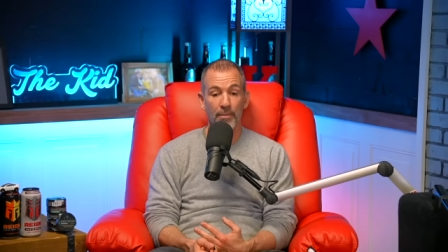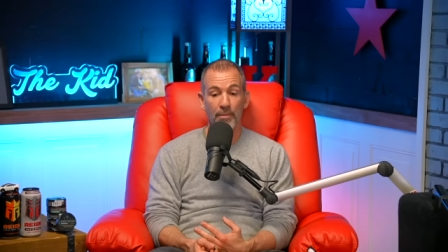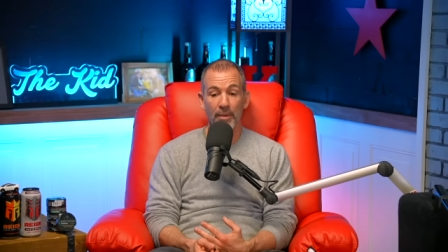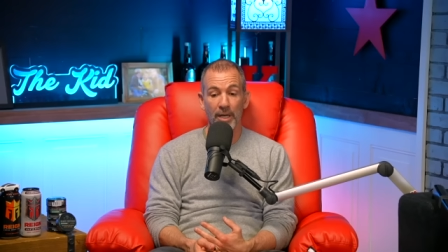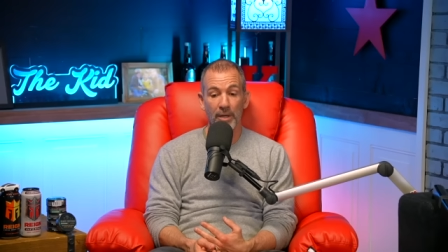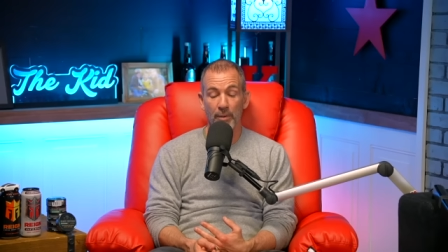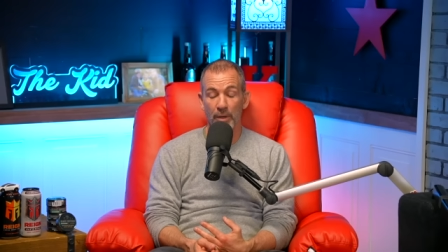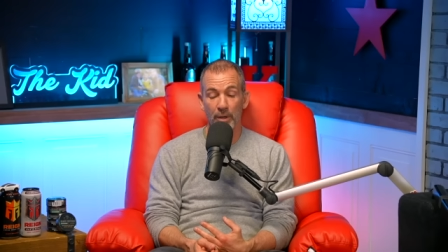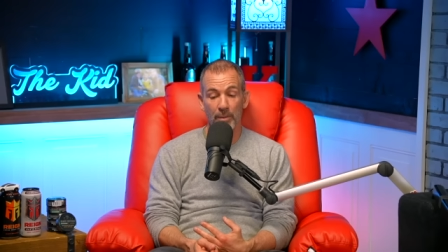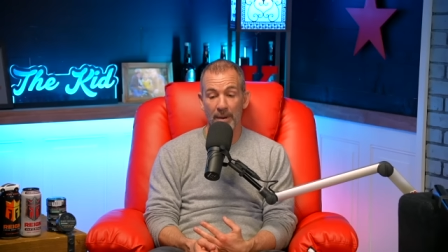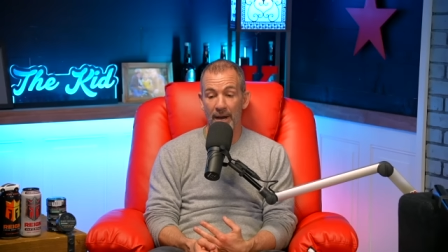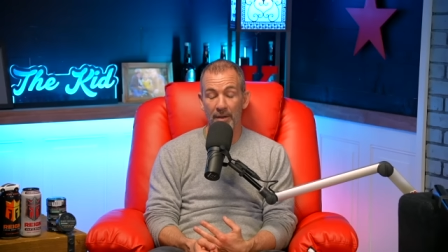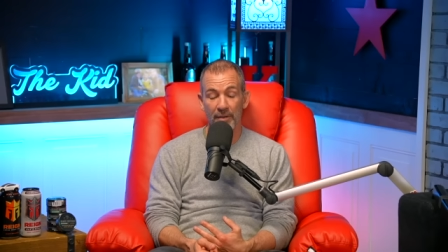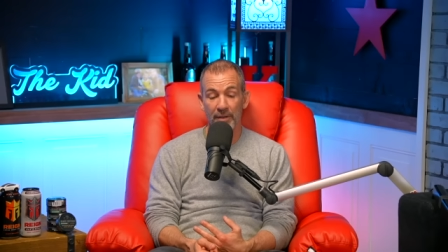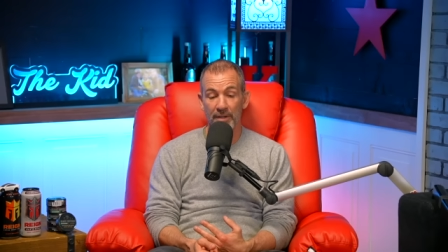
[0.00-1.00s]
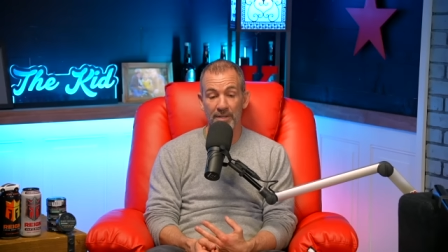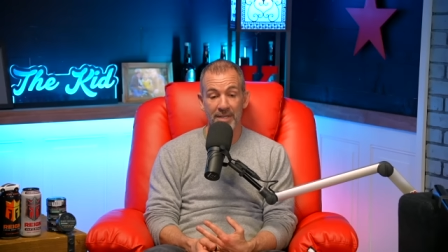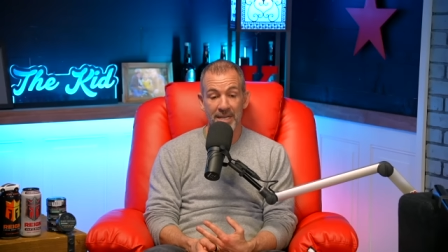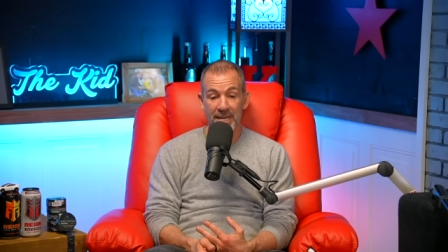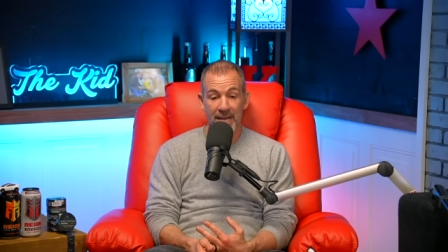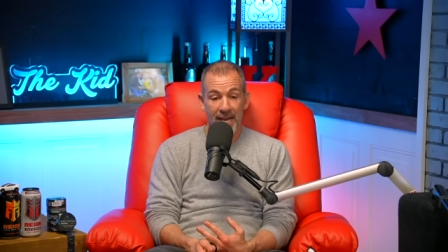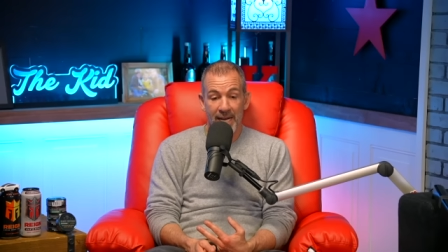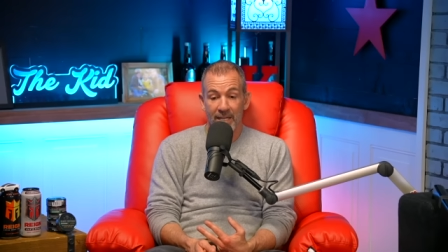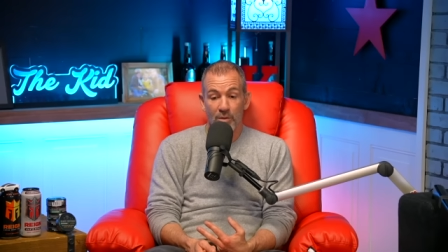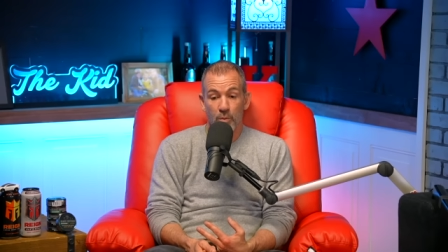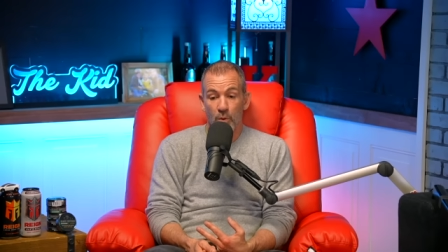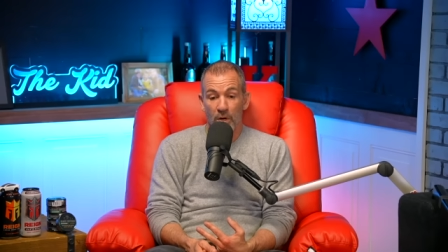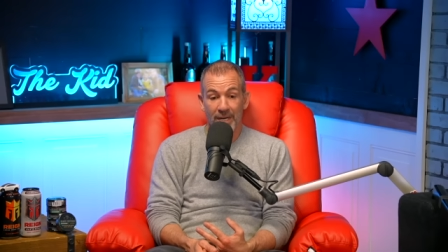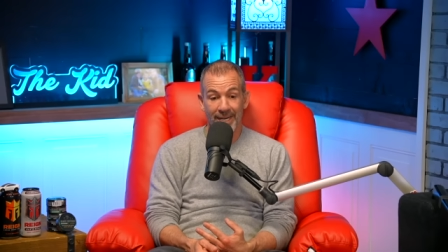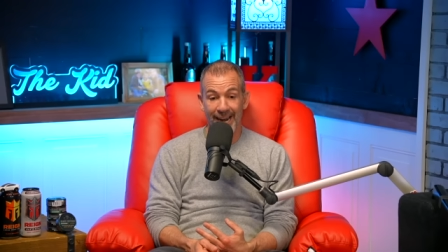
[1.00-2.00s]
money where your mouth is and it's
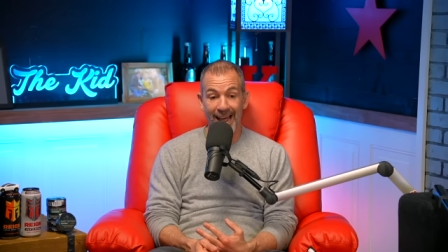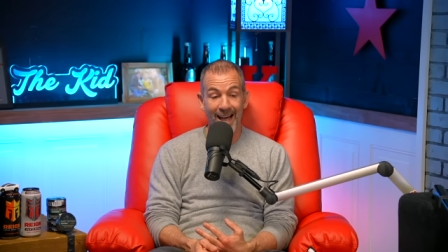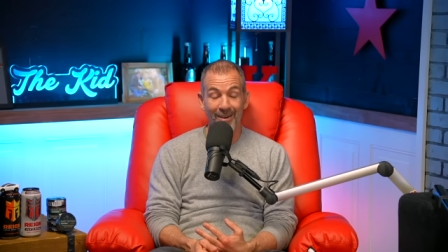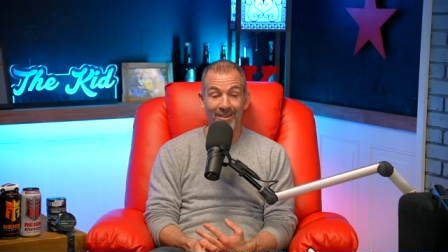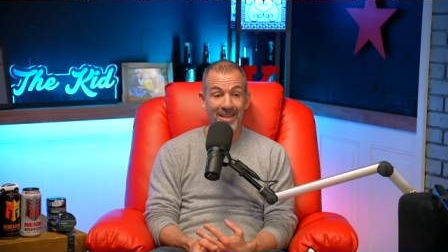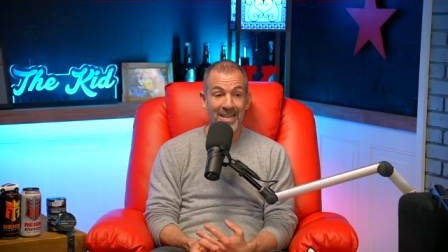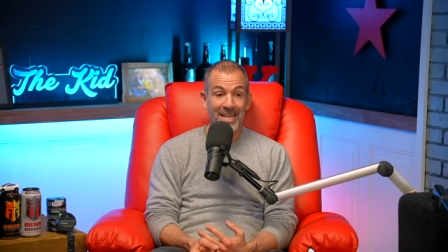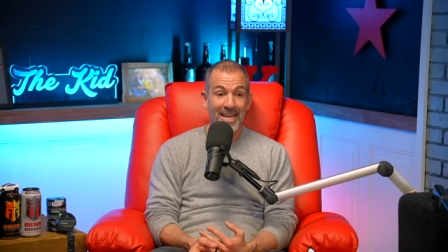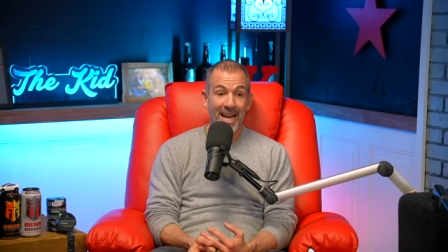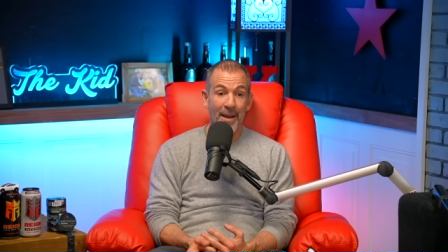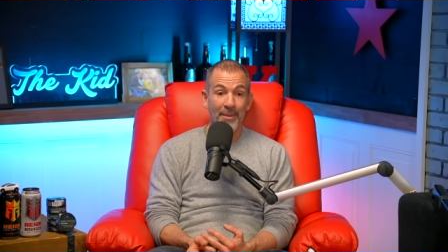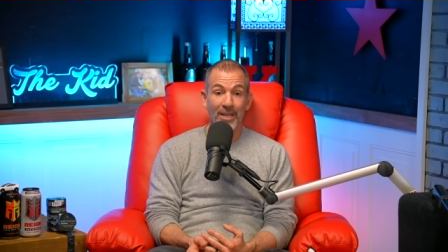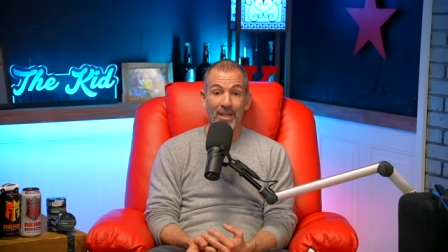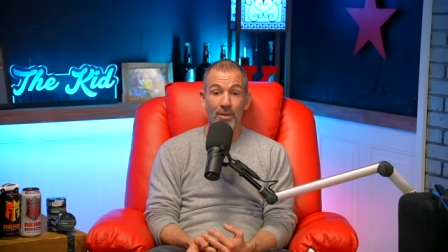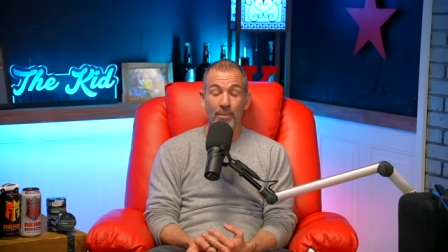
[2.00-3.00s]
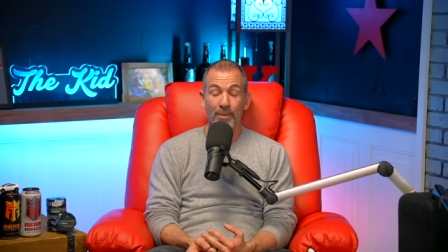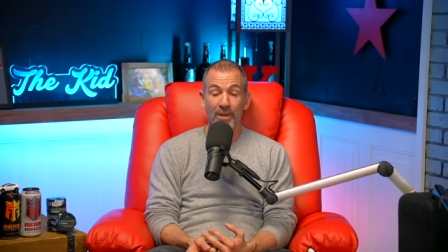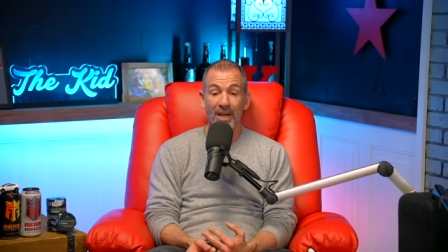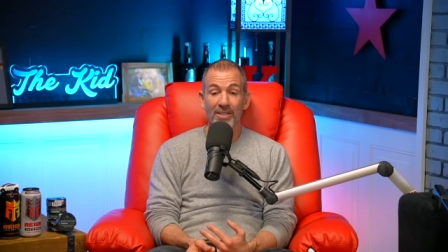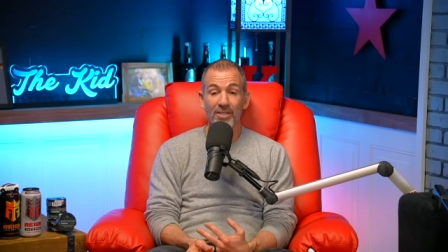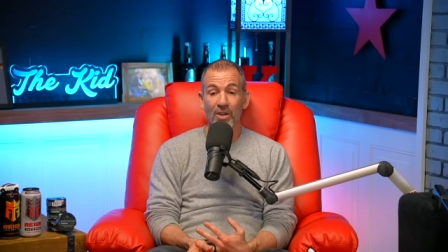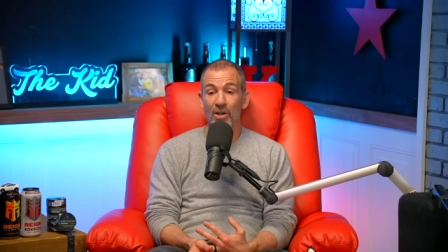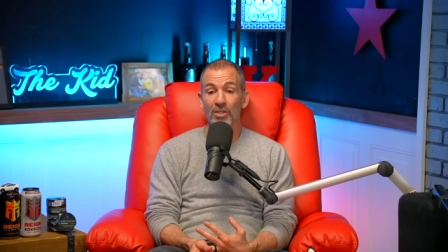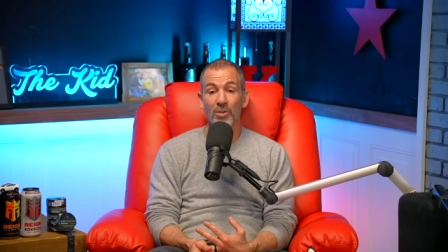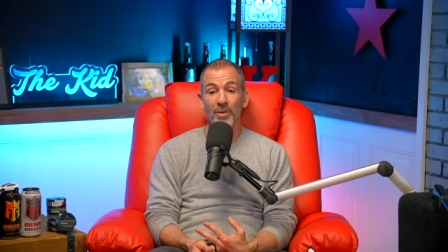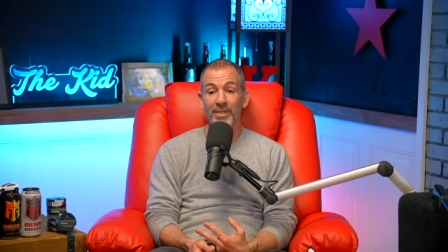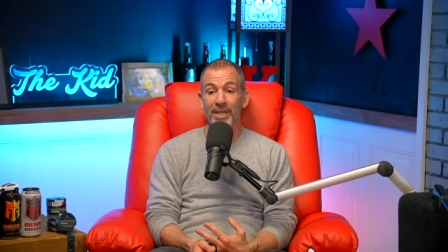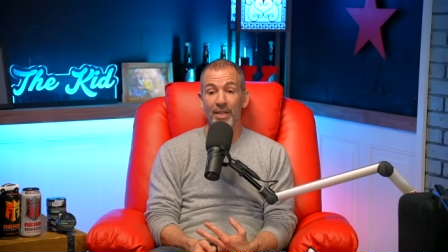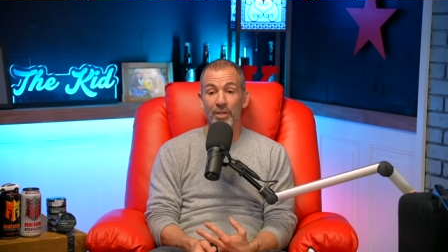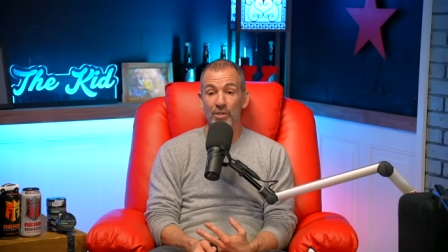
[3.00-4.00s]
working out. I mean, the plus also
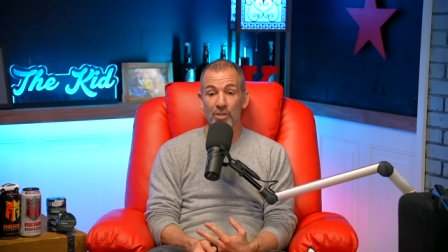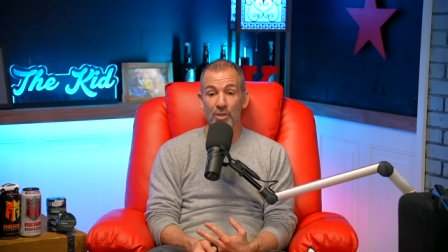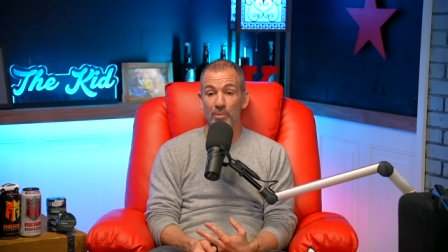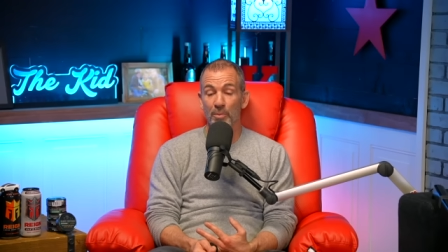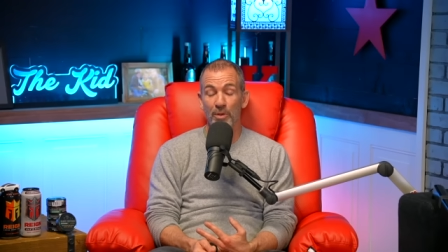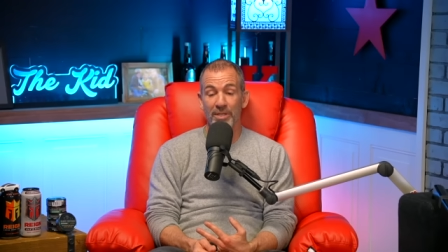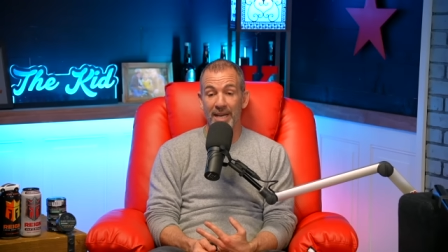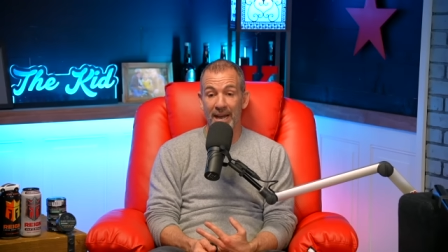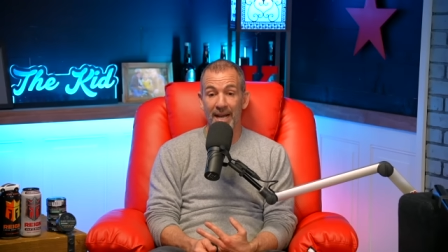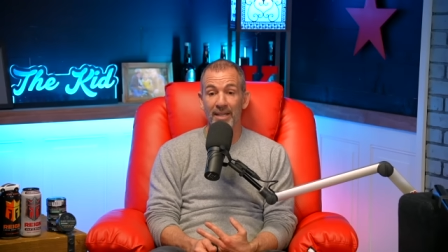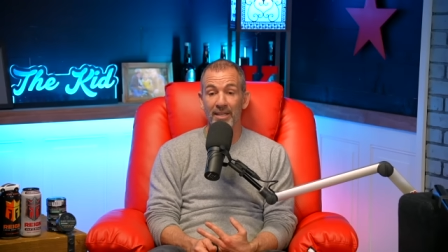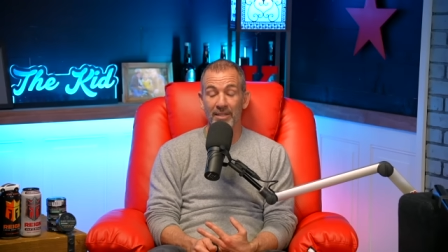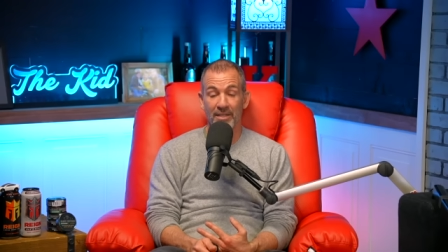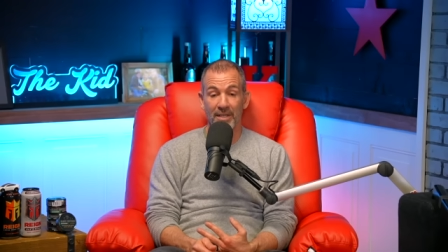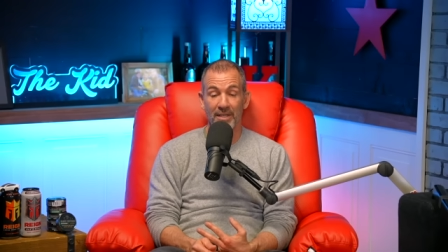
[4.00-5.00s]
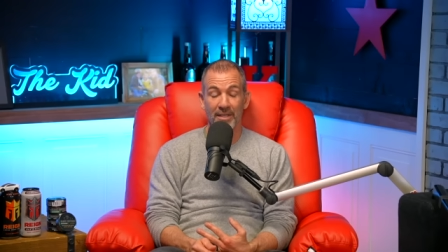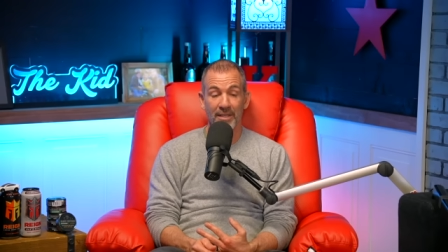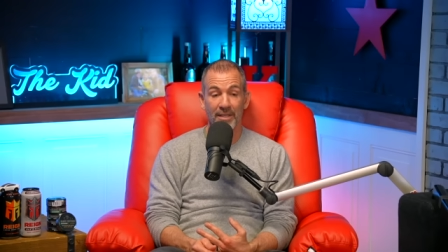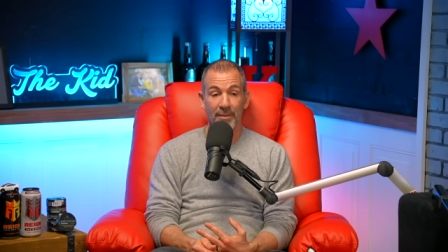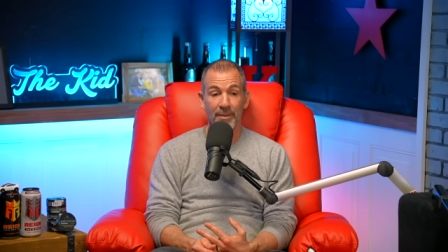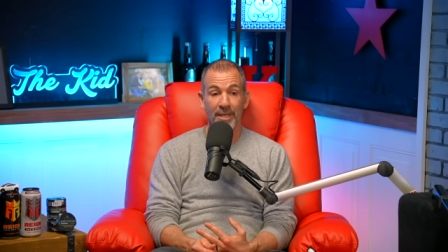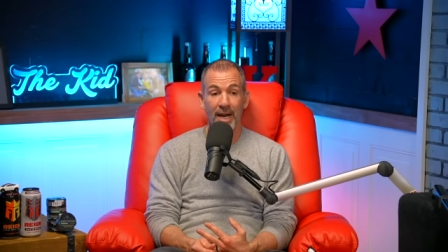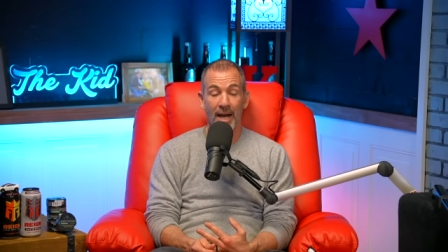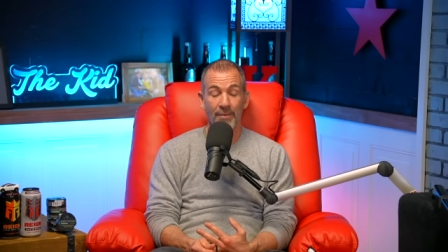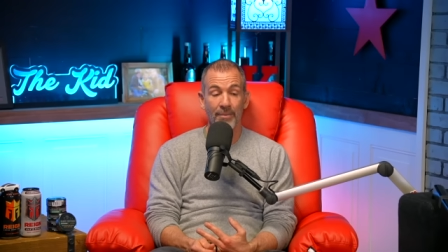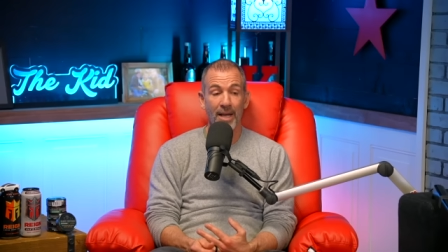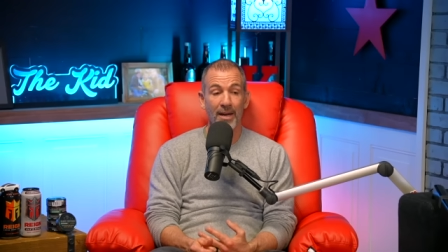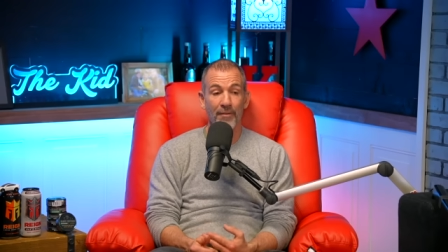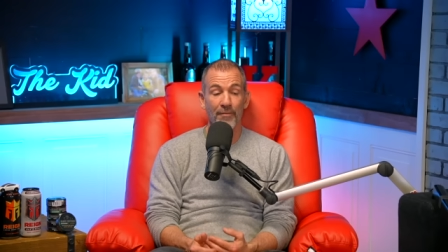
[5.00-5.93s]
is that you're super talented. I mean, I'm not a